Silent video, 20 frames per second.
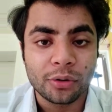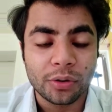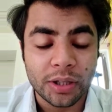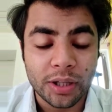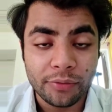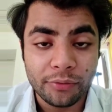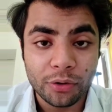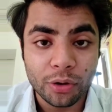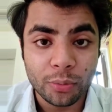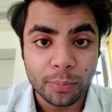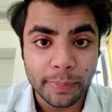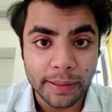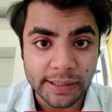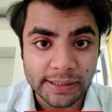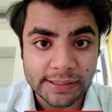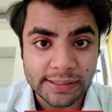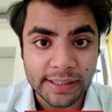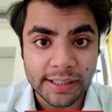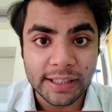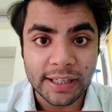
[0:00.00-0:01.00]
So give your
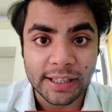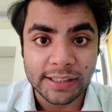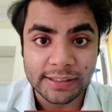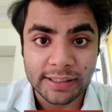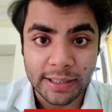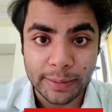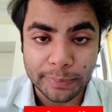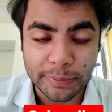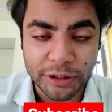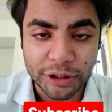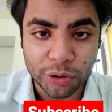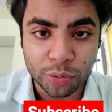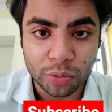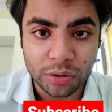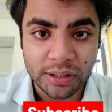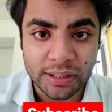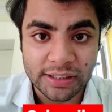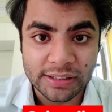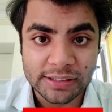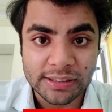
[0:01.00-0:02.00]
best in IISER
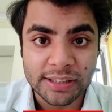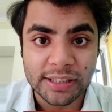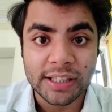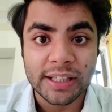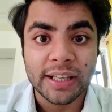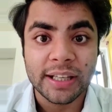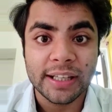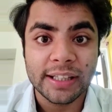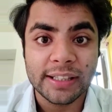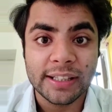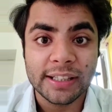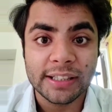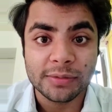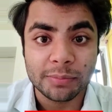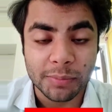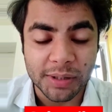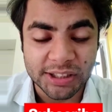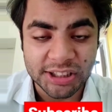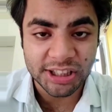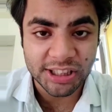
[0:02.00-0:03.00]
aptitude test. It
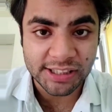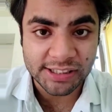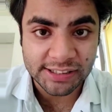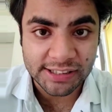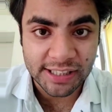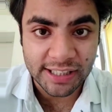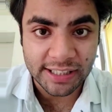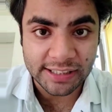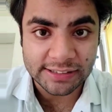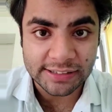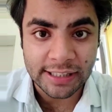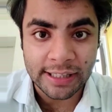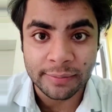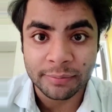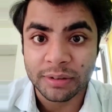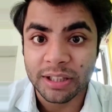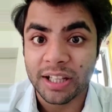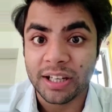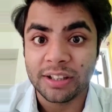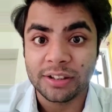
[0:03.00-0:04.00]
is much easier
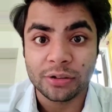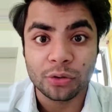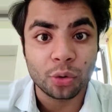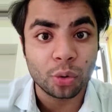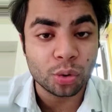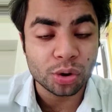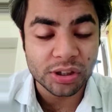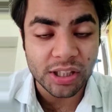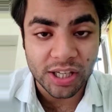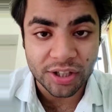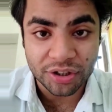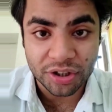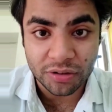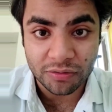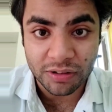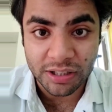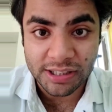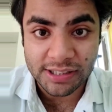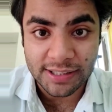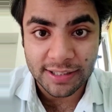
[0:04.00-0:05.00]
exam. There is no
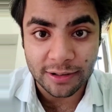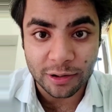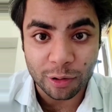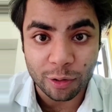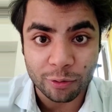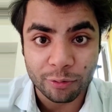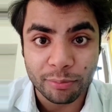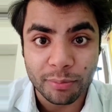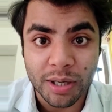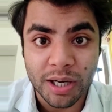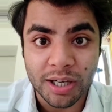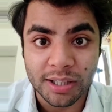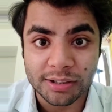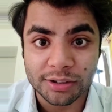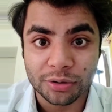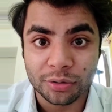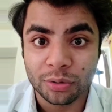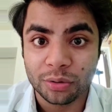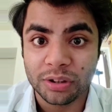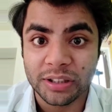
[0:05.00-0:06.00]
section wise cutoff
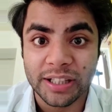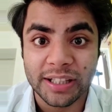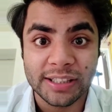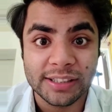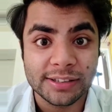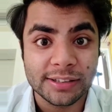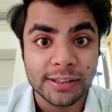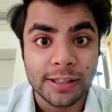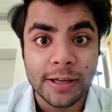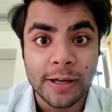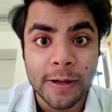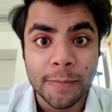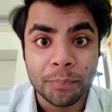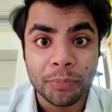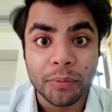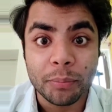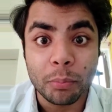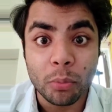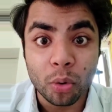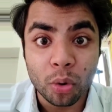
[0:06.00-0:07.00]
marks. You know, there is
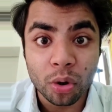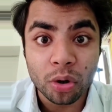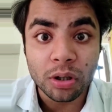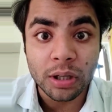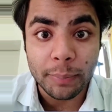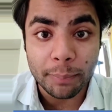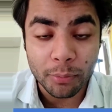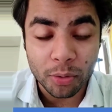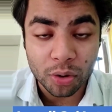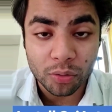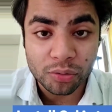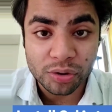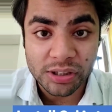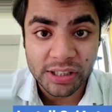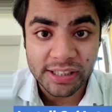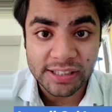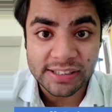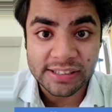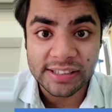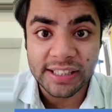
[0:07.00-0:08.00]
more number of
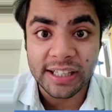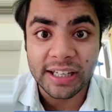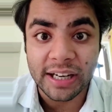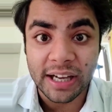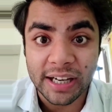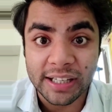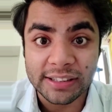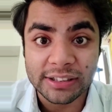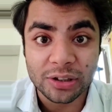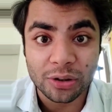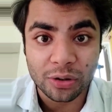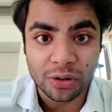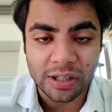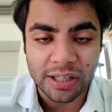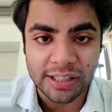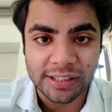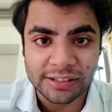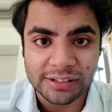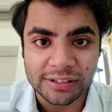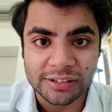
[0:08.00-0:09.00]
seats than IISER or
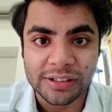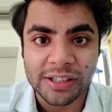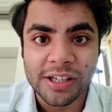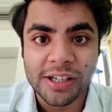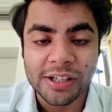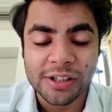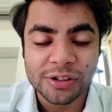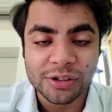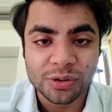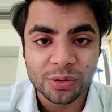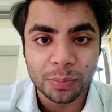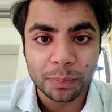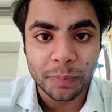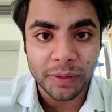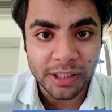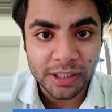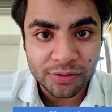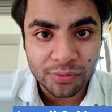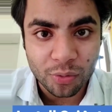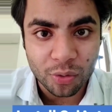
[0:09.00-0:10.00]
NISER. So
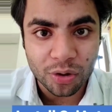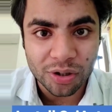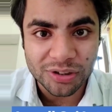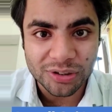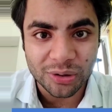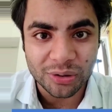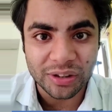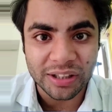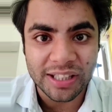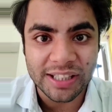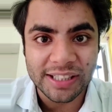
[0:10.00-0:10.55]
please focus